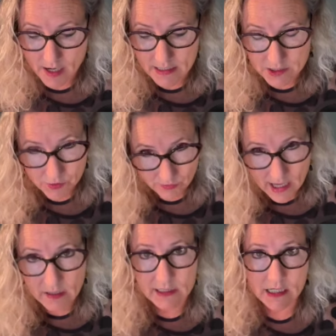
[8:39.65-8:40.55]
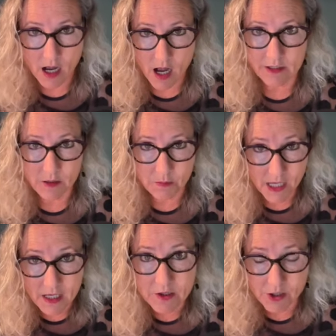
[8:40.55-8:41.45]
Israeli
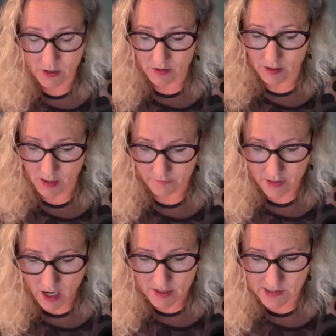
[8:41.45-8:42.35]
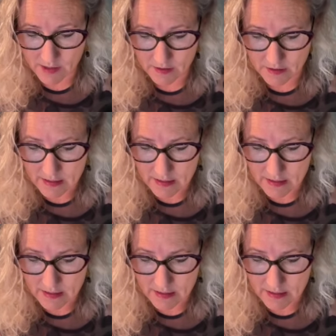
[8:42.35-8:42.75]
occupation of Gaza.